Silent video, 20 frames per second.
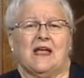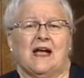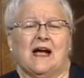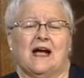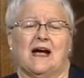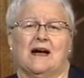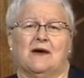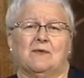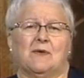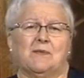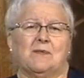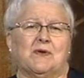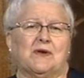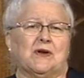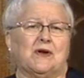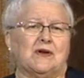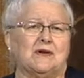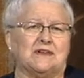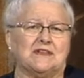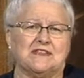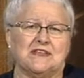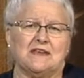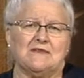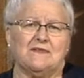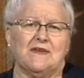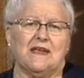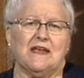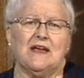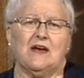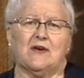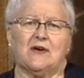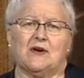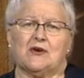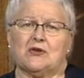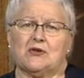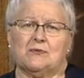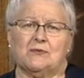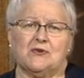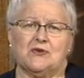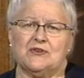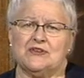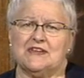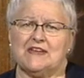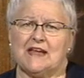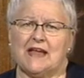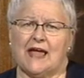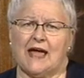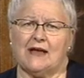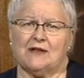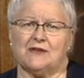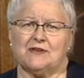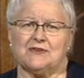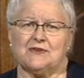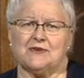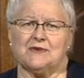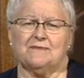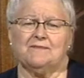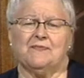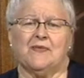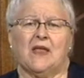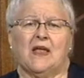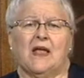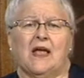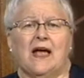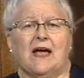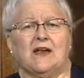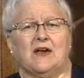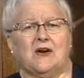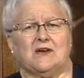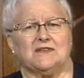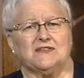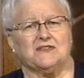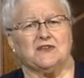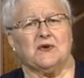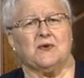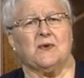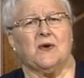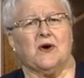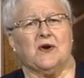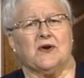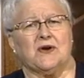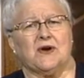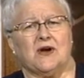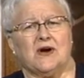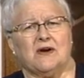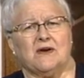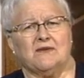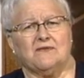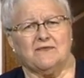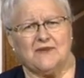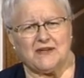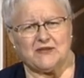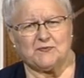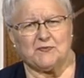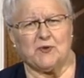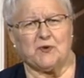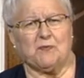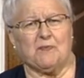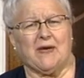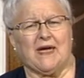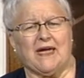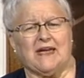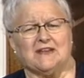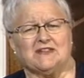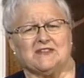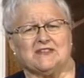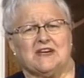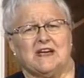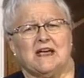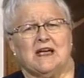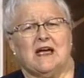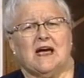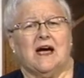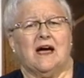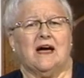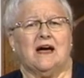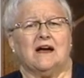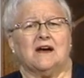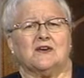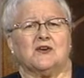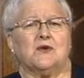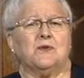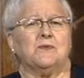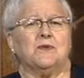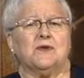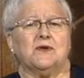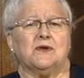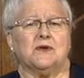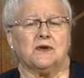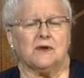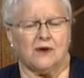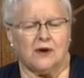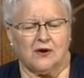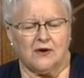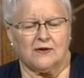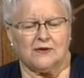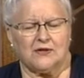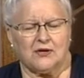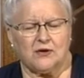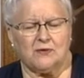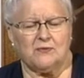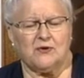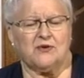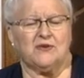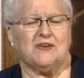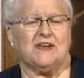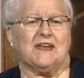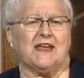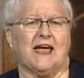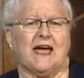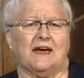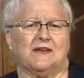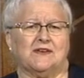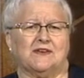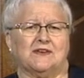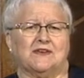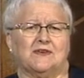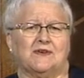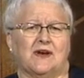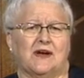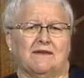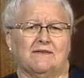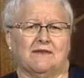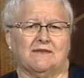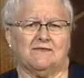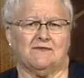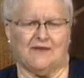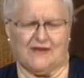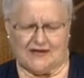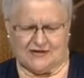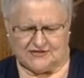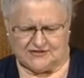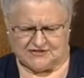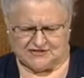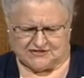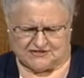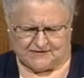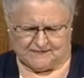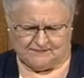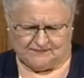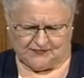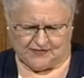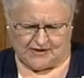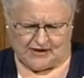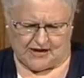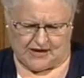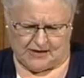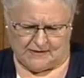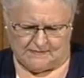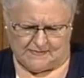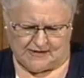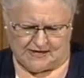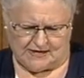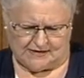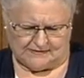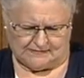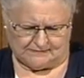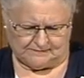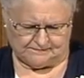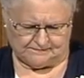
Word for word: Uh, we put it on TV, on our community calendar, and also on our Facebook page. Uh, on the community calendar of events. Amen.